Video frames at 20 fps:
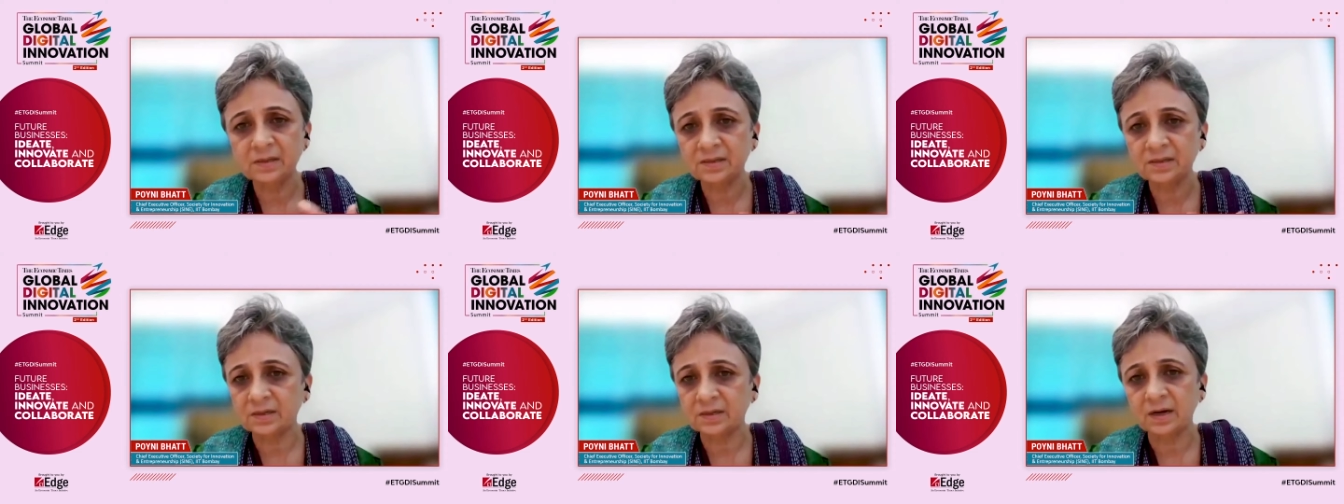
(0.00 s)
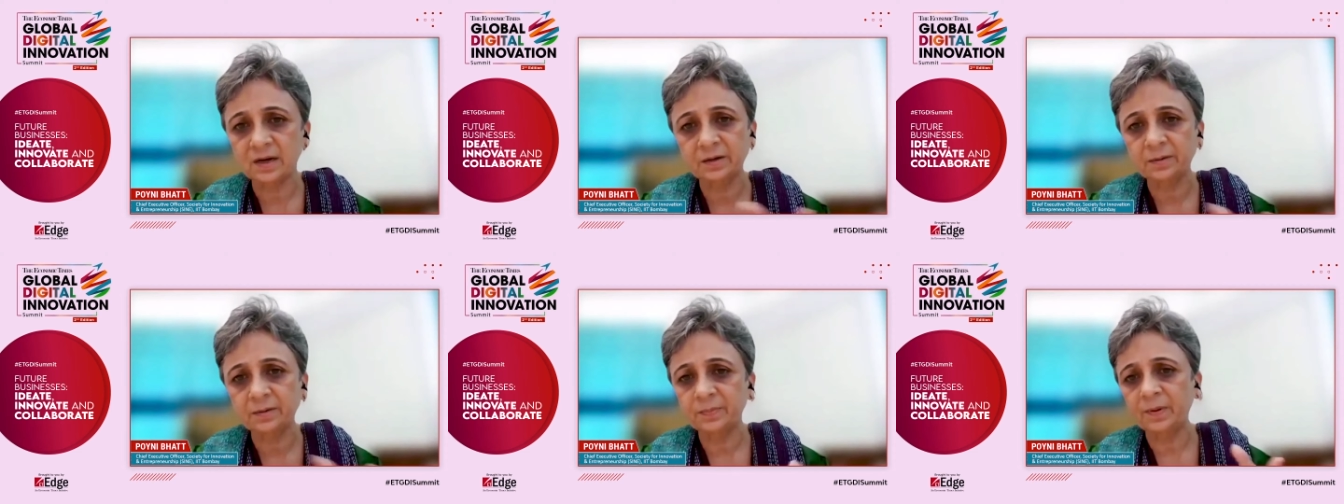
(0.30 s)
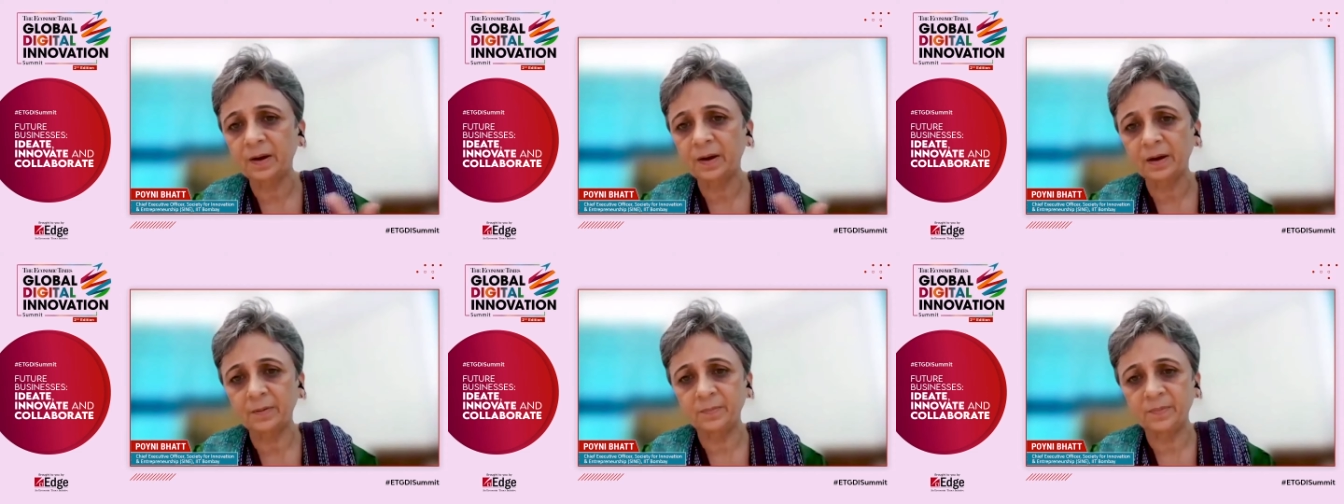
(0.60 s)
see startup
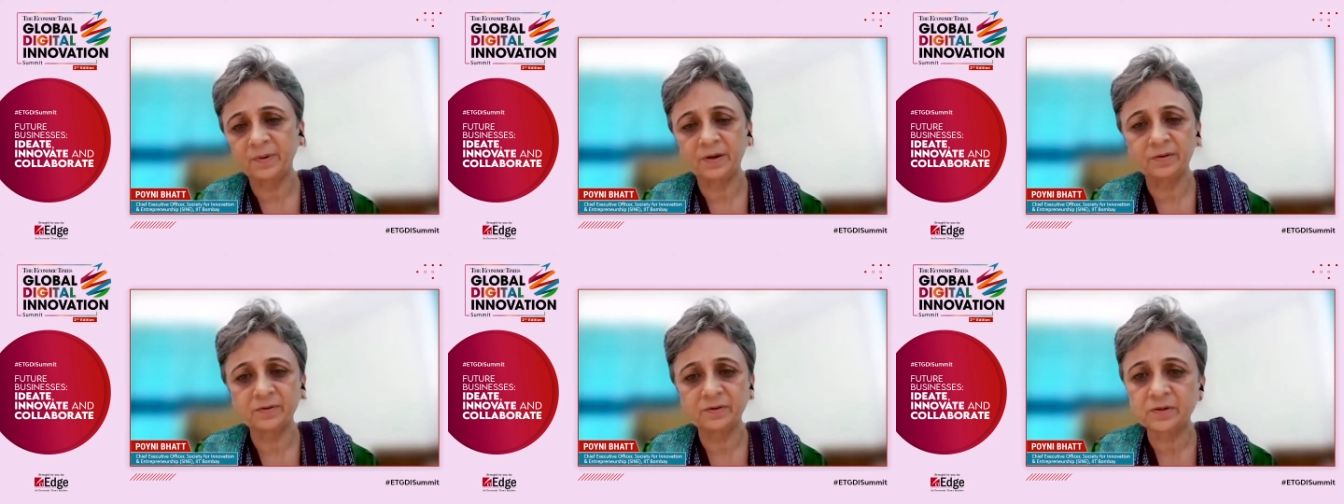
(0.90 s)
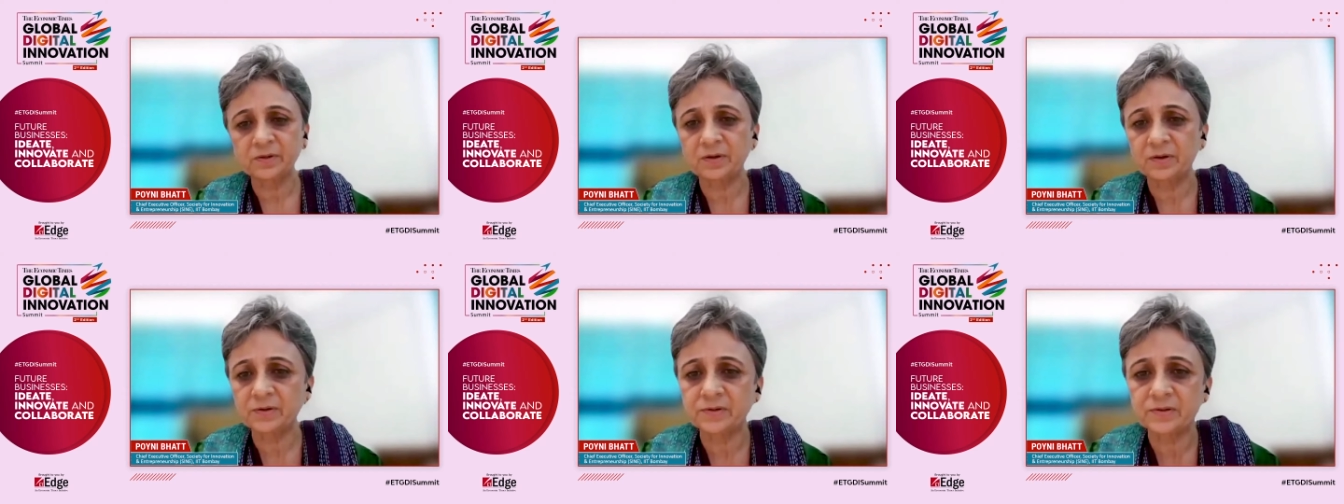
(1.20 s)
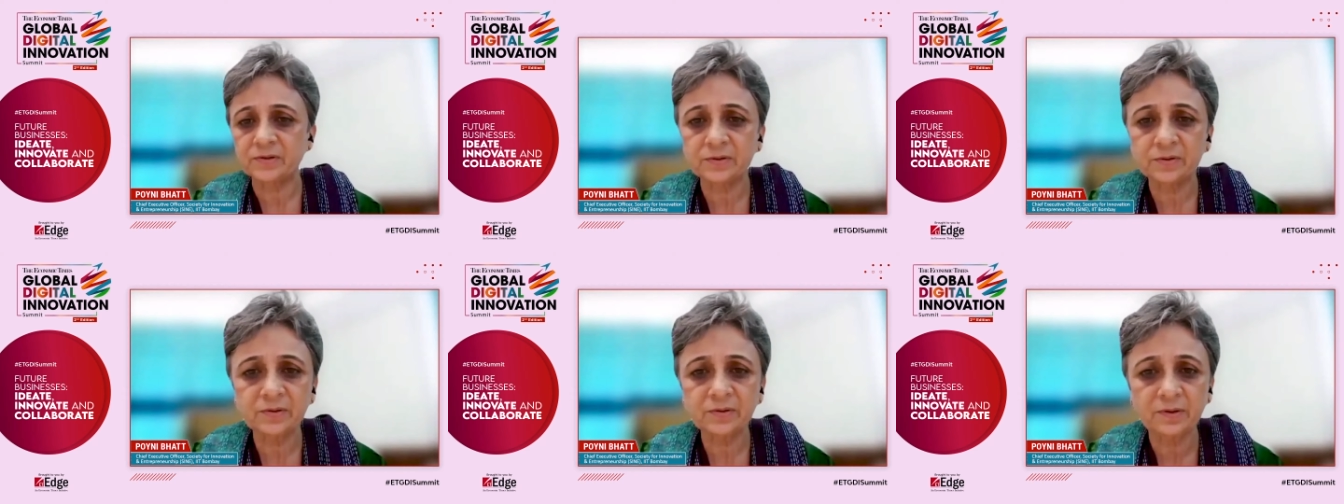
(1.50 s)
IPOs
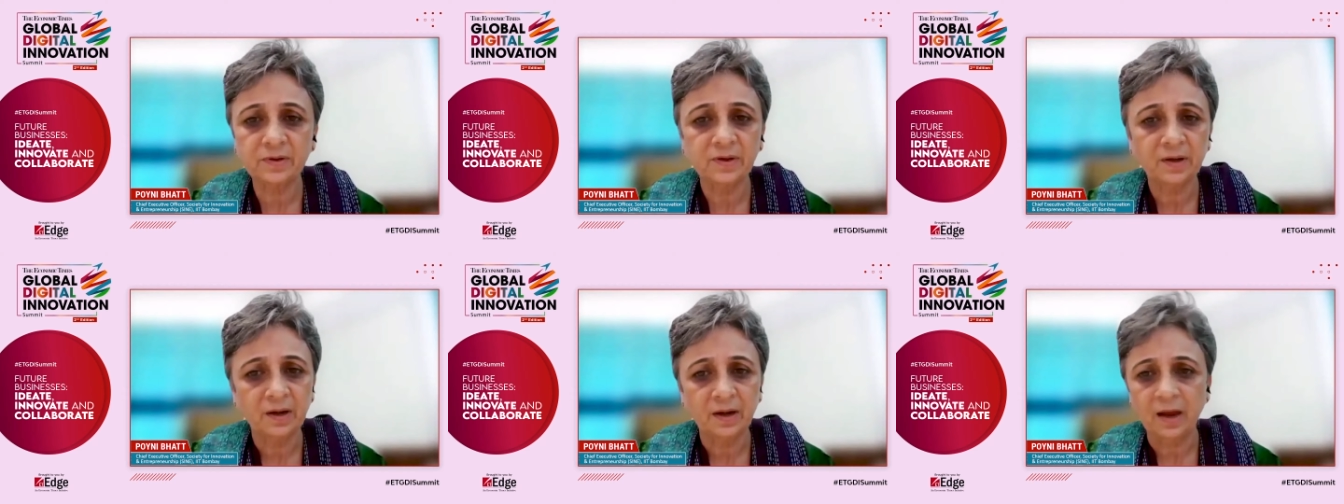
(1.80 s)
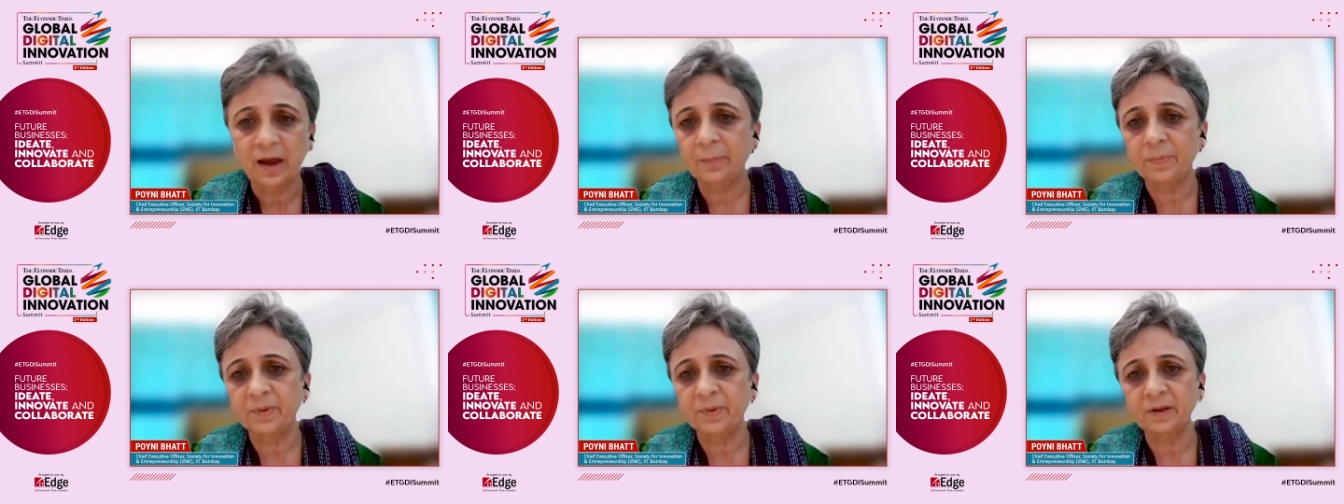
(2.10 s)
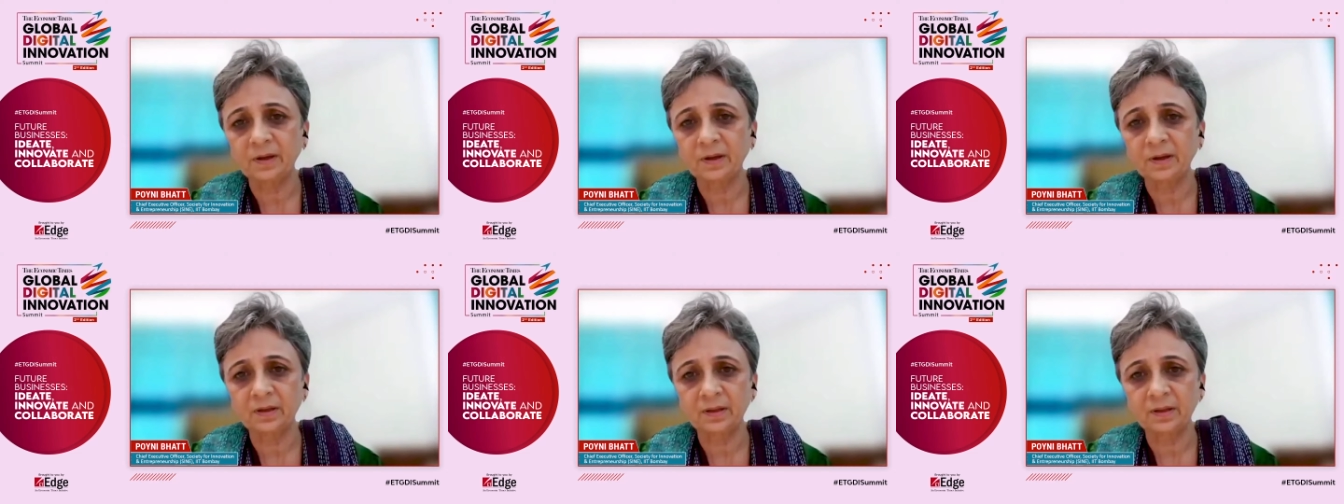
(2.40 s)
also
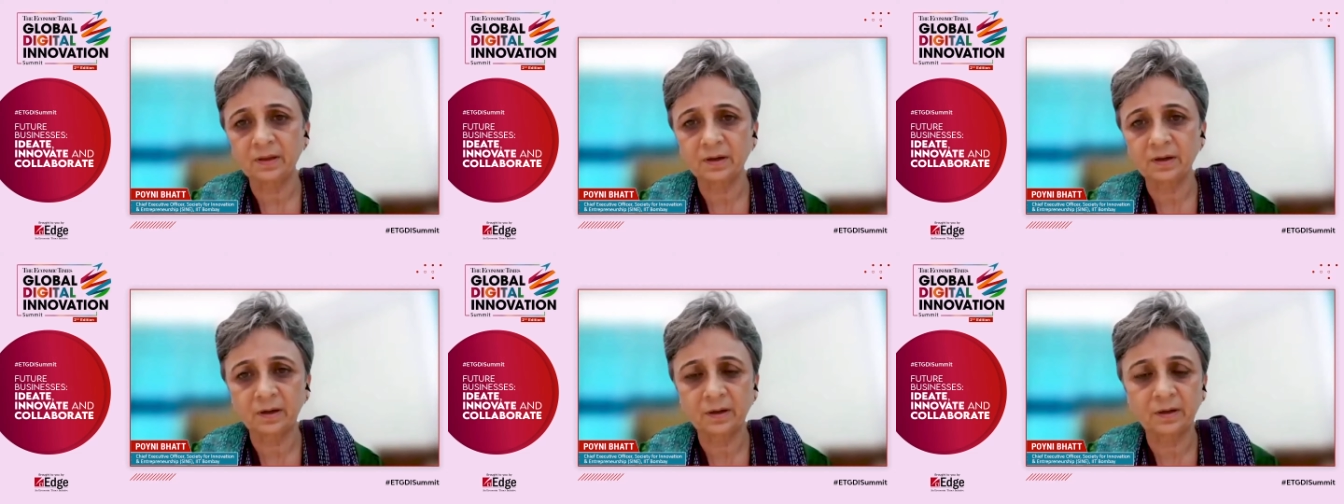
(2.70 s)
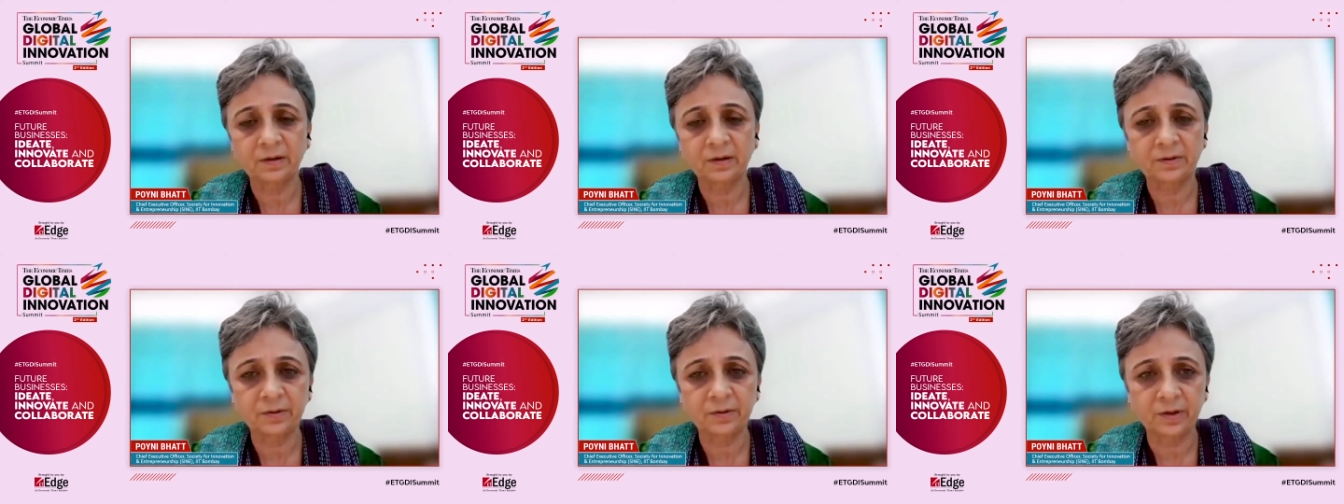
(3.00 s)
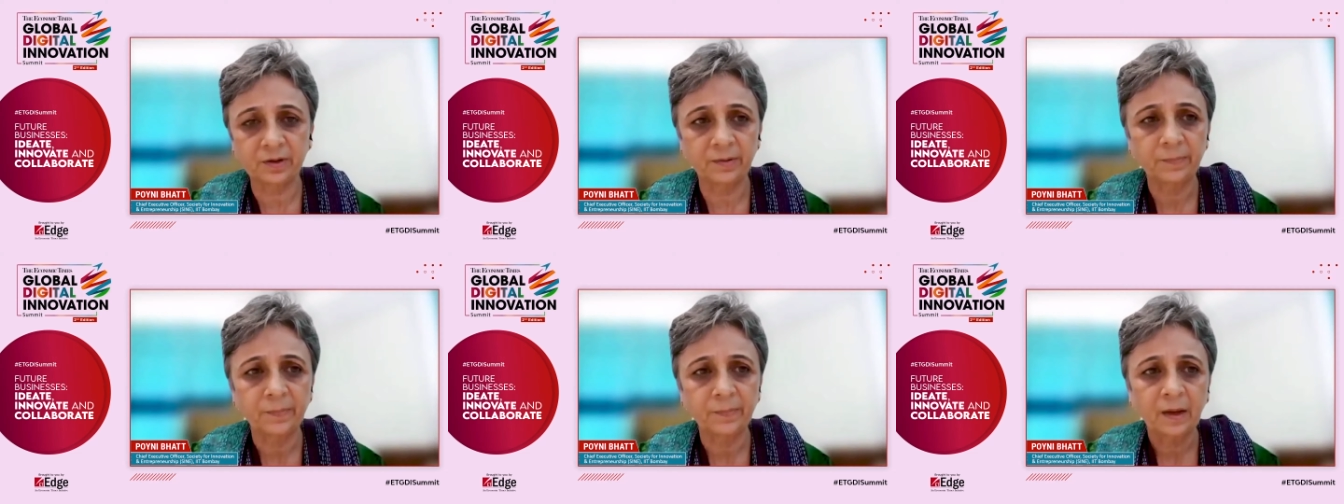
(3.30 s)
happening in the
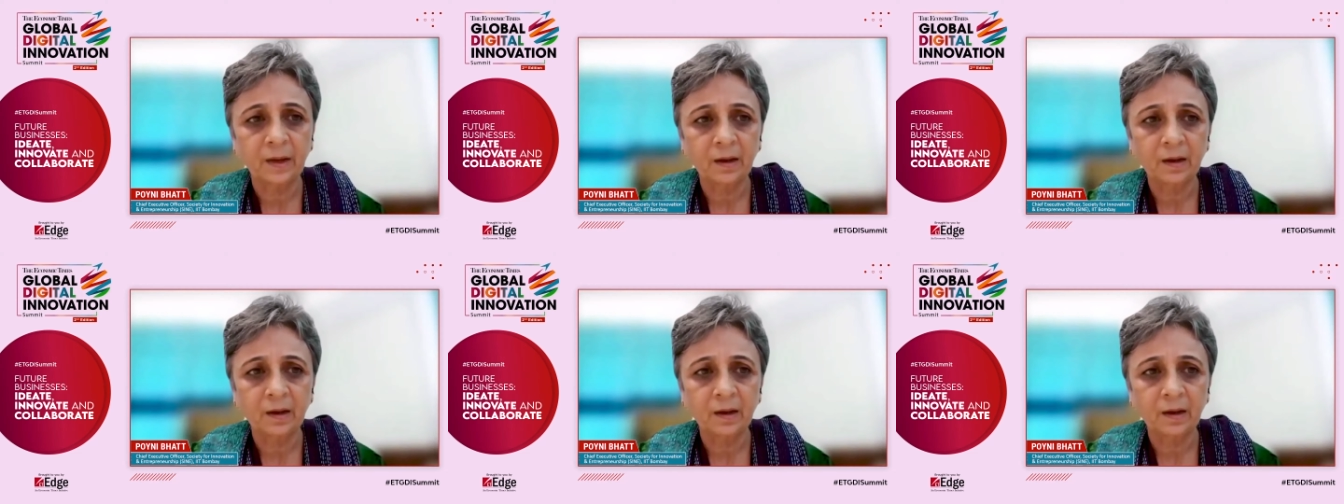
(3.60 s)
country.